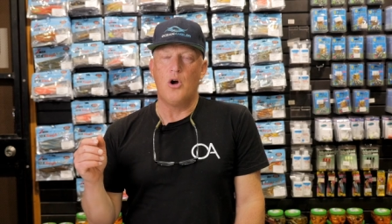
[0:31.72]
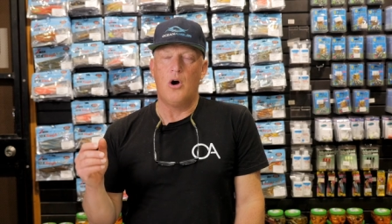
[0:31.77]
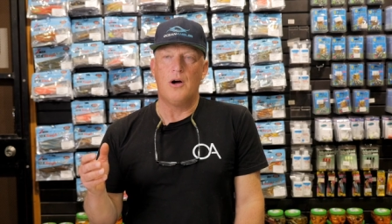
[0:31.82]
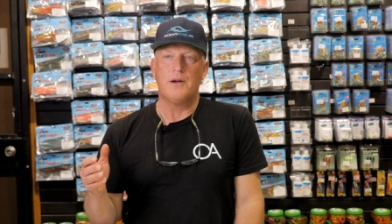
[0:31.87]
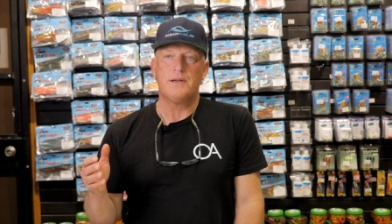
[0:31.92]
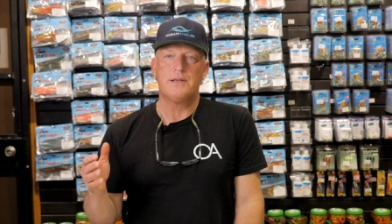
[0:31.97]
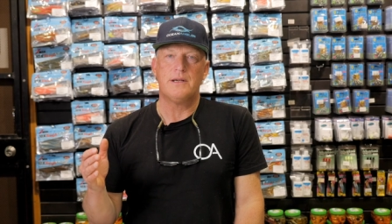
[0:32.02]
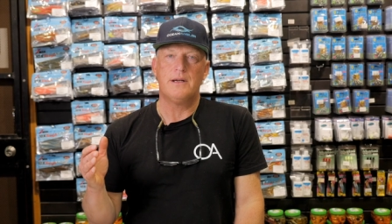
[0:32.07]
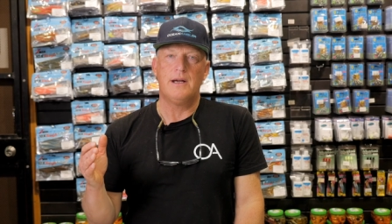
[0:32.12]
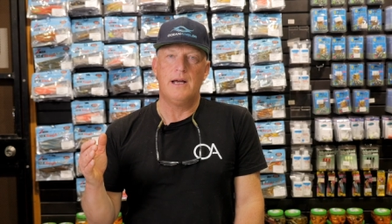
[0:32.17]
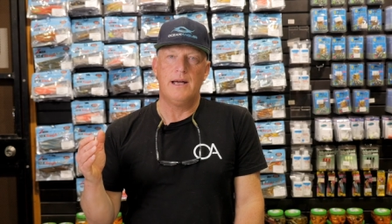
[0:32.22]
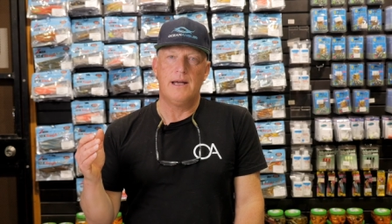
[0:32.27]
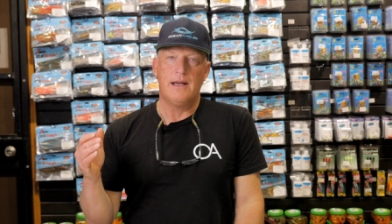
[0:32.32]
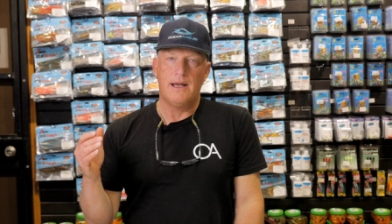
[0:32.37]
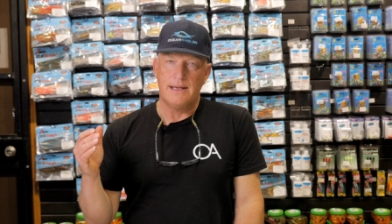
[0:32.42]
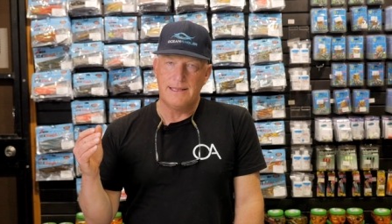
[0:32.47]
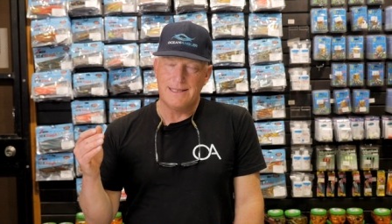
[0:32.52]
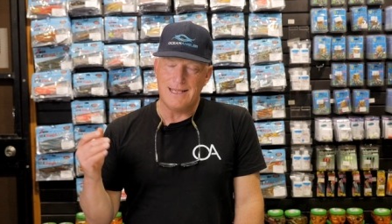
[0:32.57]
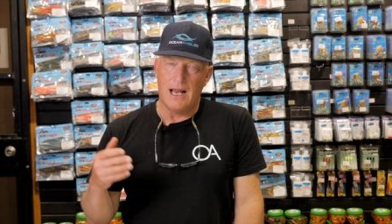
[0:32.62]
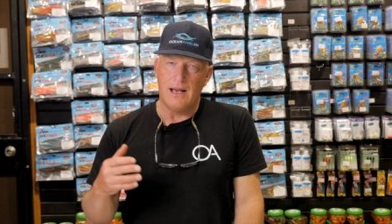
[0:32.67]
got
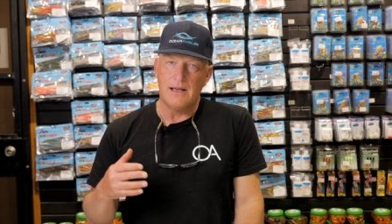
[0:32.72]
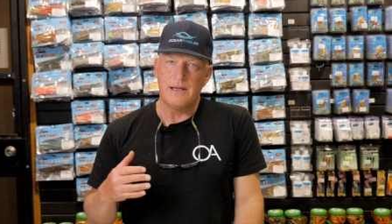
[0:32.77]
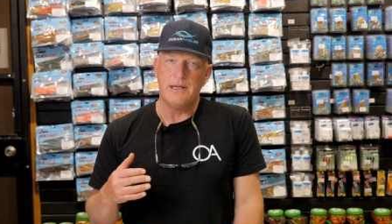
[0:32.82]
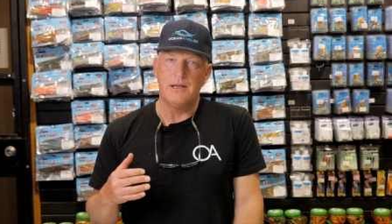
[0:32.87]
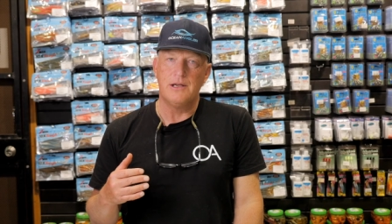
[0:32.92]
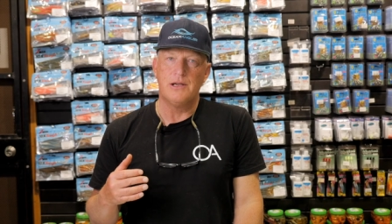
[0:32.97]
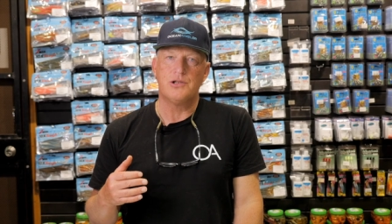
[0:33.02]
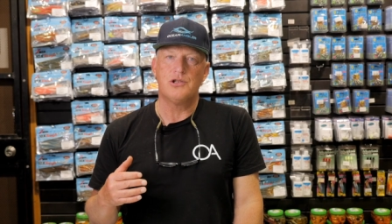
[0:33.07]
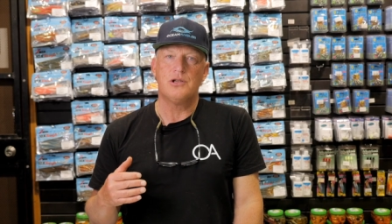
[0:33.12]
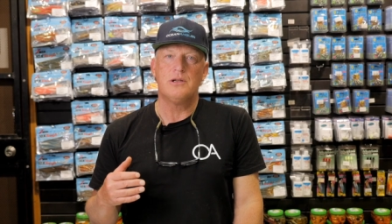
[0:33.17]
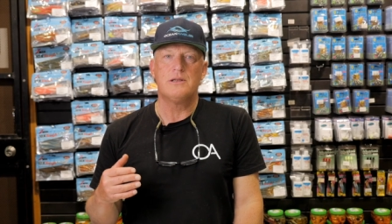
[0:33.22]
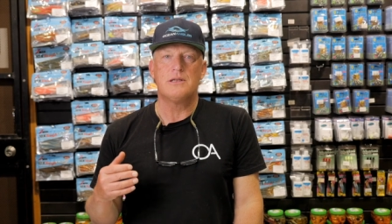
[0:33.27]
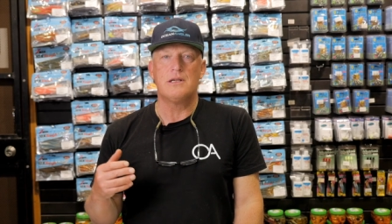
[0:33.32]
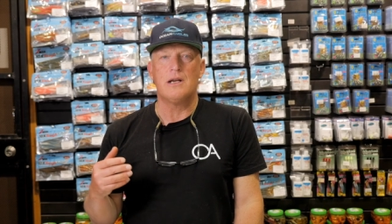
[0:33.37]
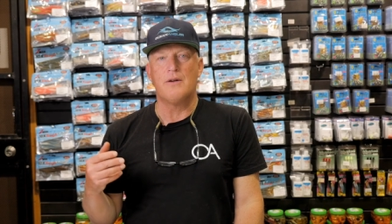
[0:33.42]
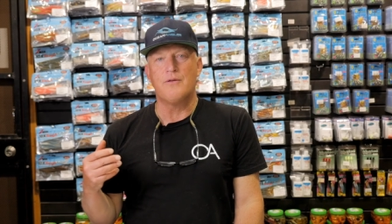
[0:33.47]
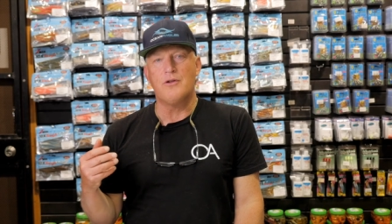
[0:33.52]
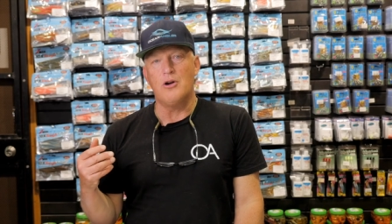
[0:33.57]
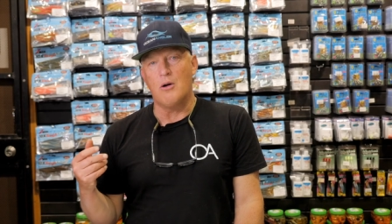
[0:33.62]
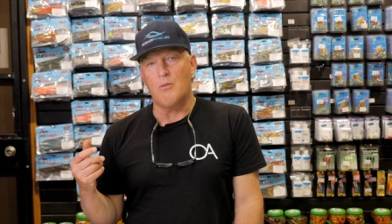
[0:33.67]
dull conditions
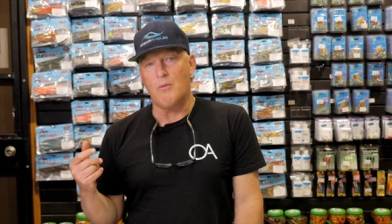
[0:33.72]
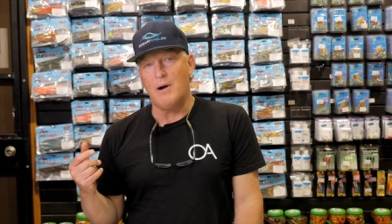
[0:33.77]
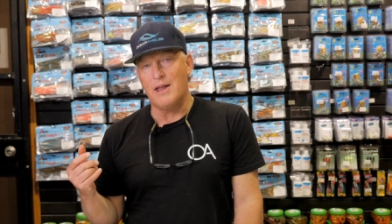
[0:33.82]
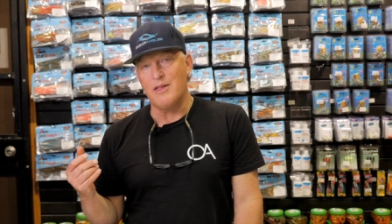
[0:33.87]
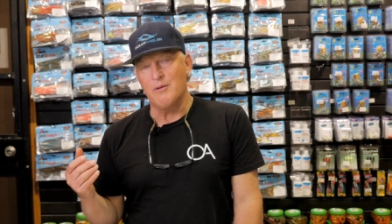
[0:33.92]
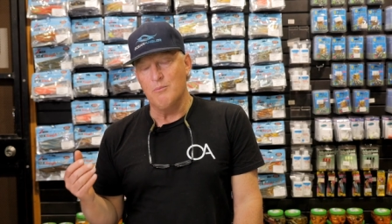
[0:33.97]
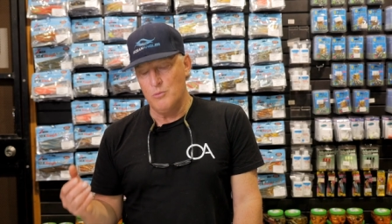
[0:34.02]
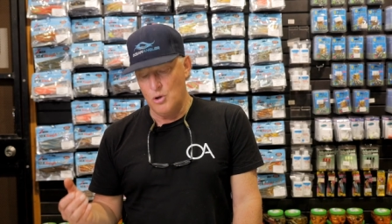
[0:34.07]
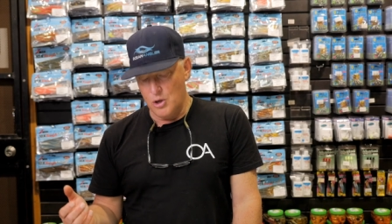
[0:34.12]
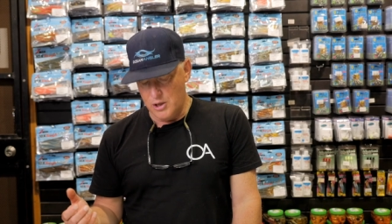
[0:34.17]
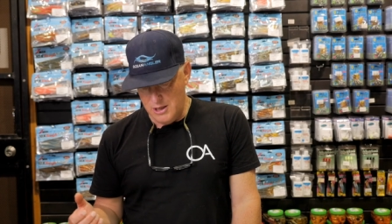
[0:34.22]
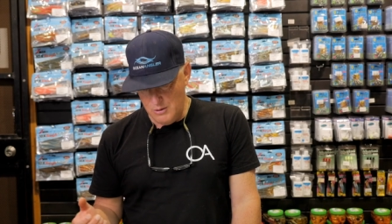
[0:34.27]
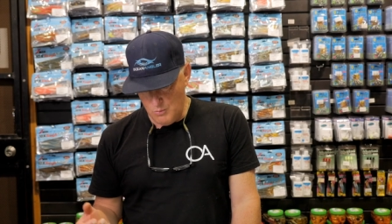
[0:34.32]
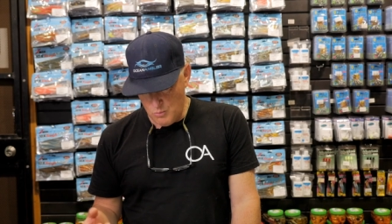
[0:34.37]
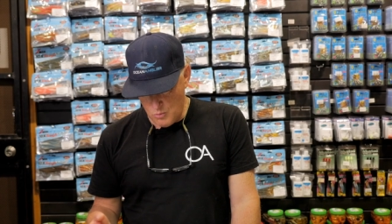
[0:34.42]
and I've got rather murky